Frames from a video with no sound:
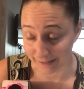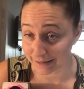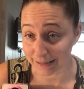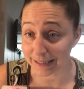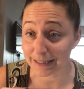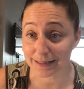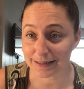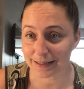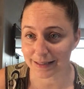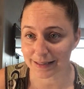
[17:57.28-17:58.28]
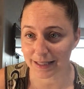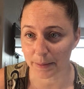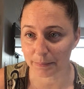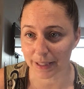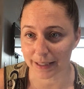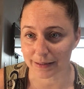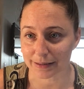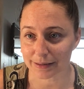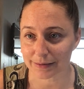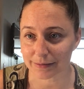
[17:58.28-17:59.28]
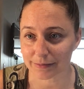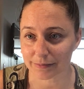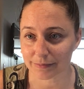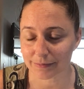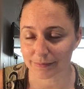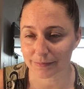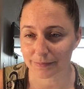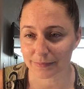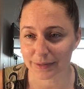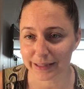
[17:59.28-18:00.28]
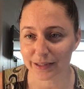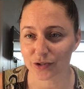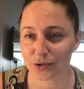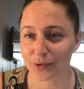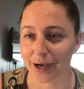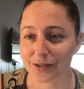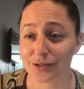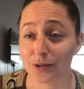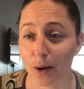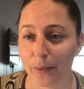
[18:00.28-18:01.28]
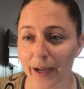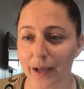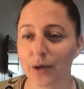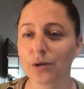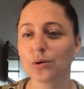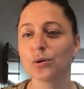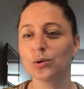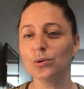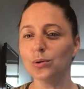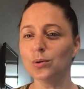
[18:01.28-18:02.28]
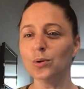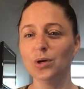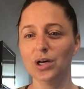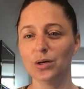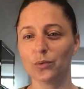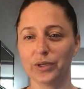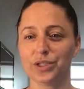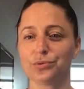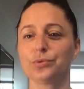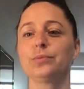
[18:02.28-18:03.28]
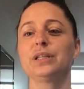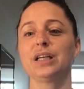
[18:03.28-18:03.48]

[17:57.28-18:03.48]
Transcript: leads to the same place. Leads to us knowing who we truly